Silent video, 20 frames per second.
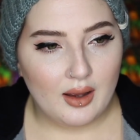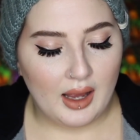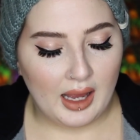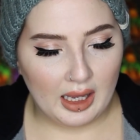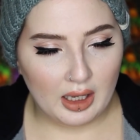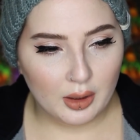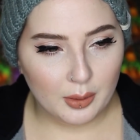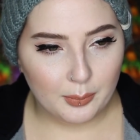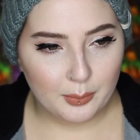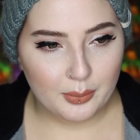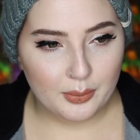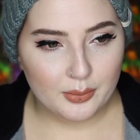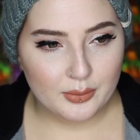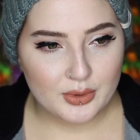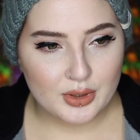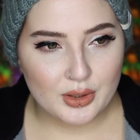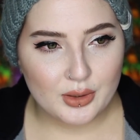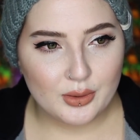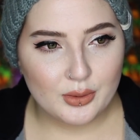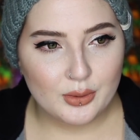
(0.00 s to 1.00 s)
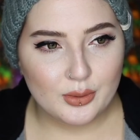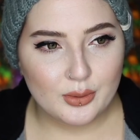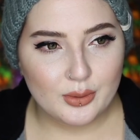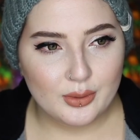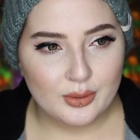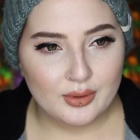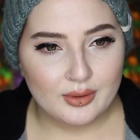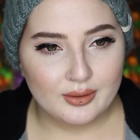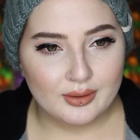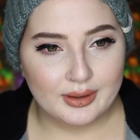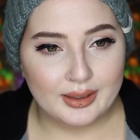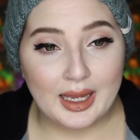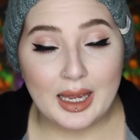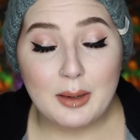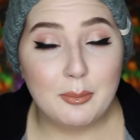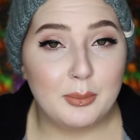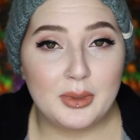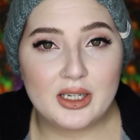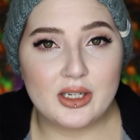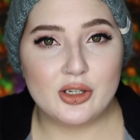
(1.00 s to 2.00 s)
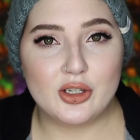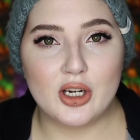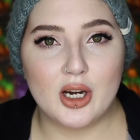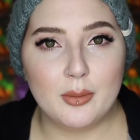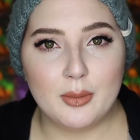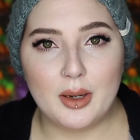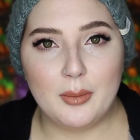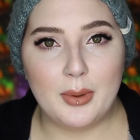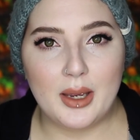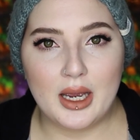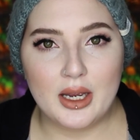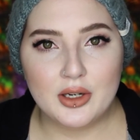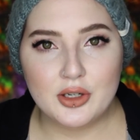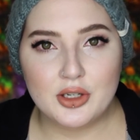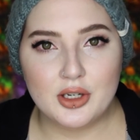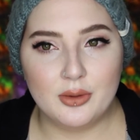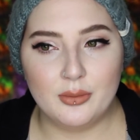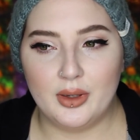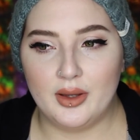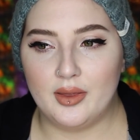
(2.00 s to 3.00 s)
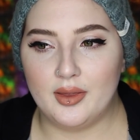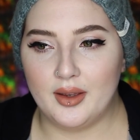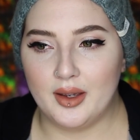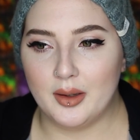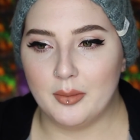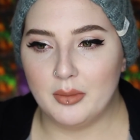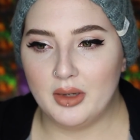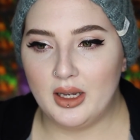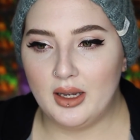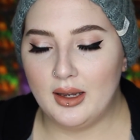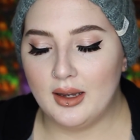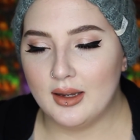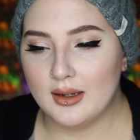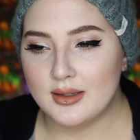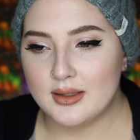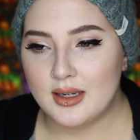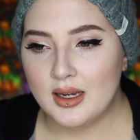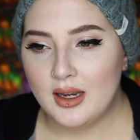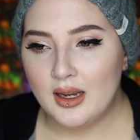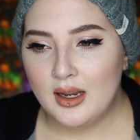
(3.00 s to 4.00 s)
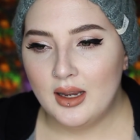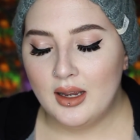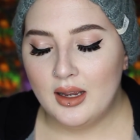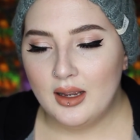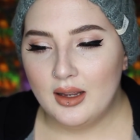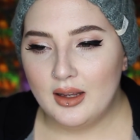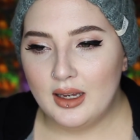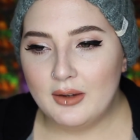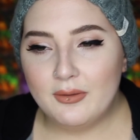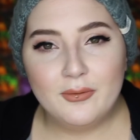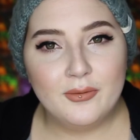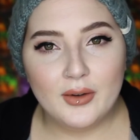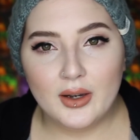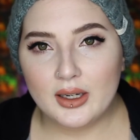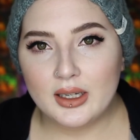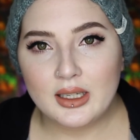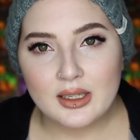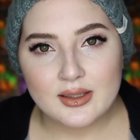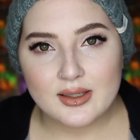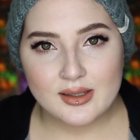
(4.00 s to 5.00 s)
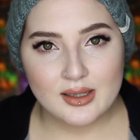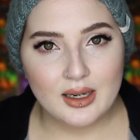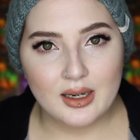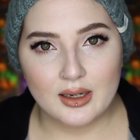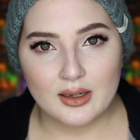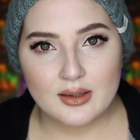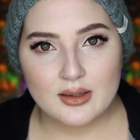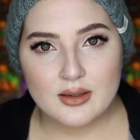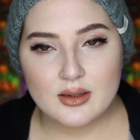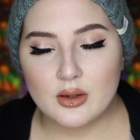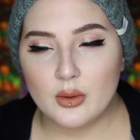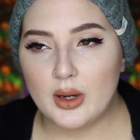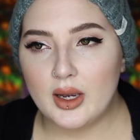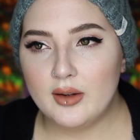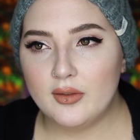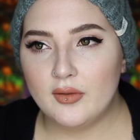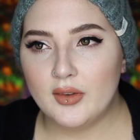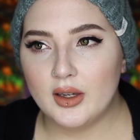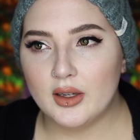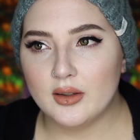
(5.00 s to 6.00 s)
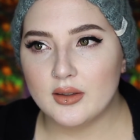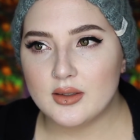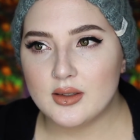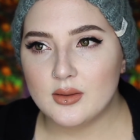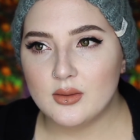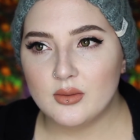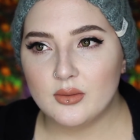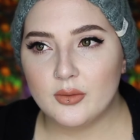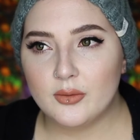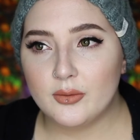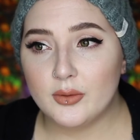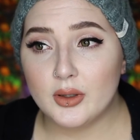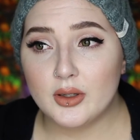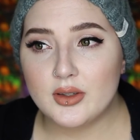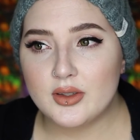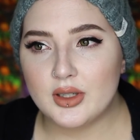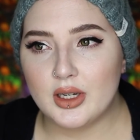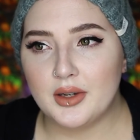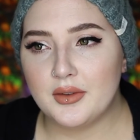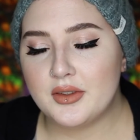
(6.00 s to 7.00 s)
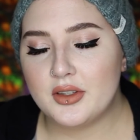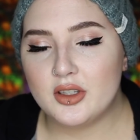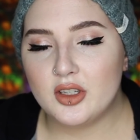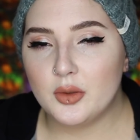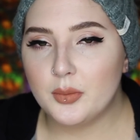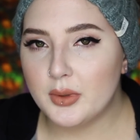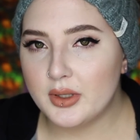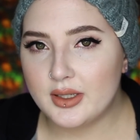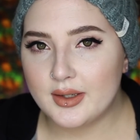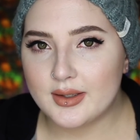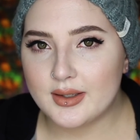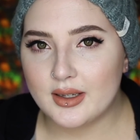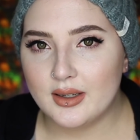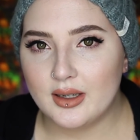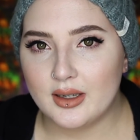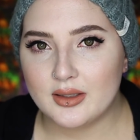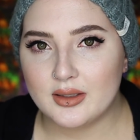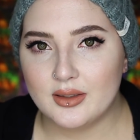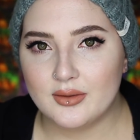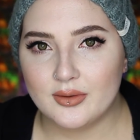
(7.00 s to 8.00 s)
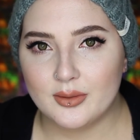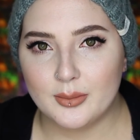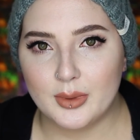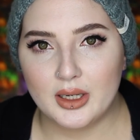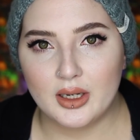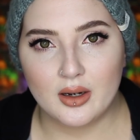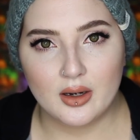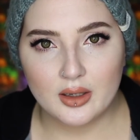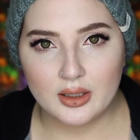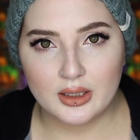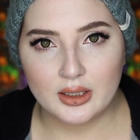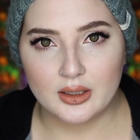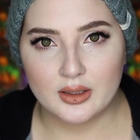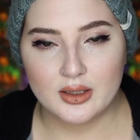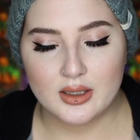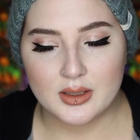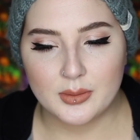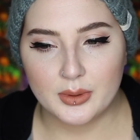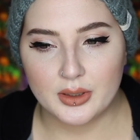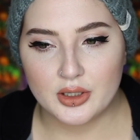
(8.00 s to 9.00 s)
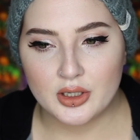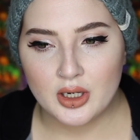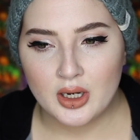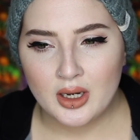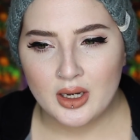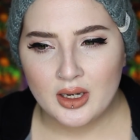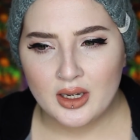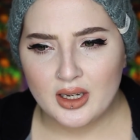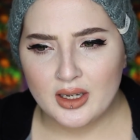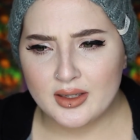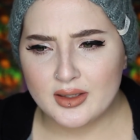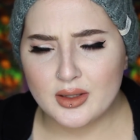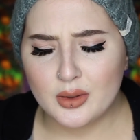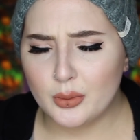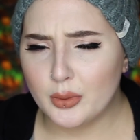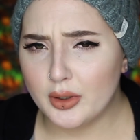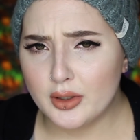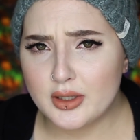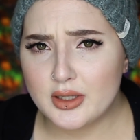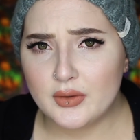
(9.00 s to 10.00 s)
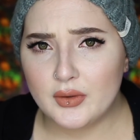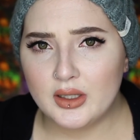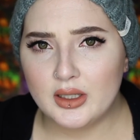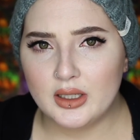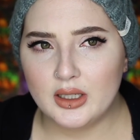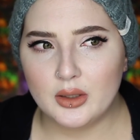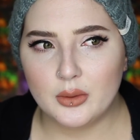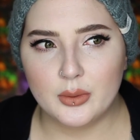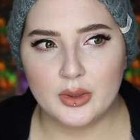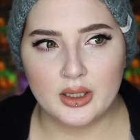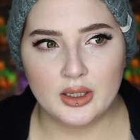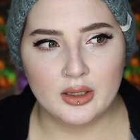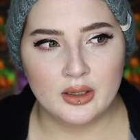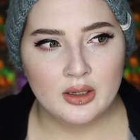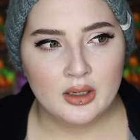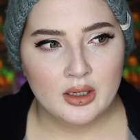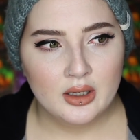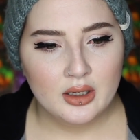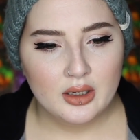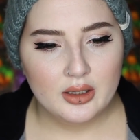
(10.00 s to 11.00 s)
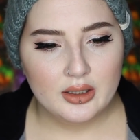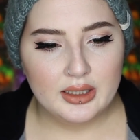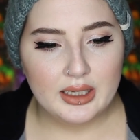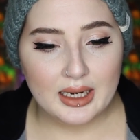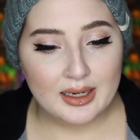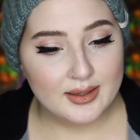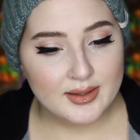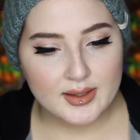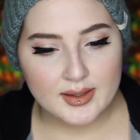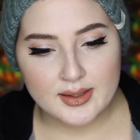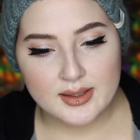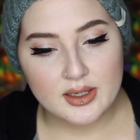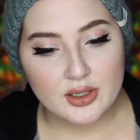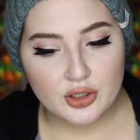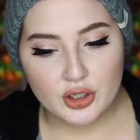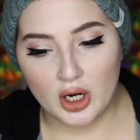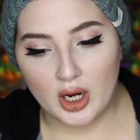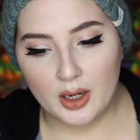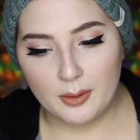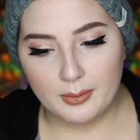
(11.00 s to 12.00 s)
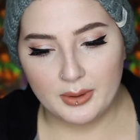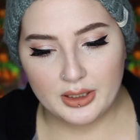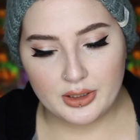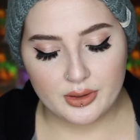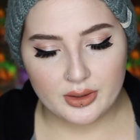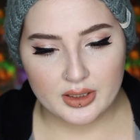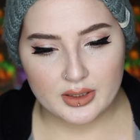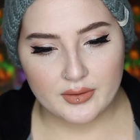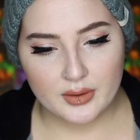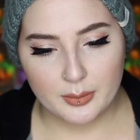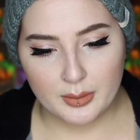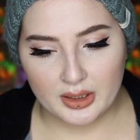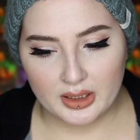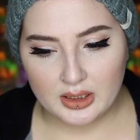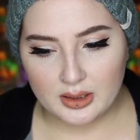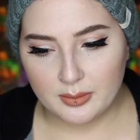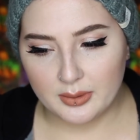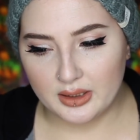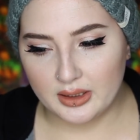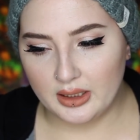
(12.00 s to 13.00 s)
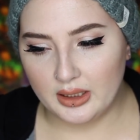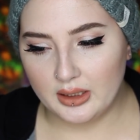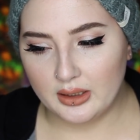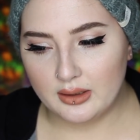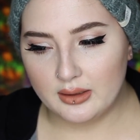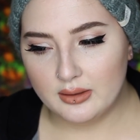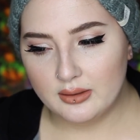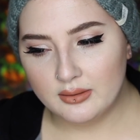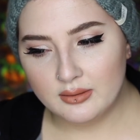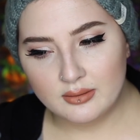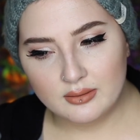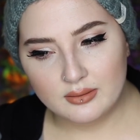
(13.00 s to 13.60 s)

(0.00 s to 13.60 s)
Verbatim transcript: helped to let me share my passion with them. And it fucking sucks. So I felt, first off, super disconnected from my audience, which is the worst feeling when, yes, this is a job and I do this for money, but like,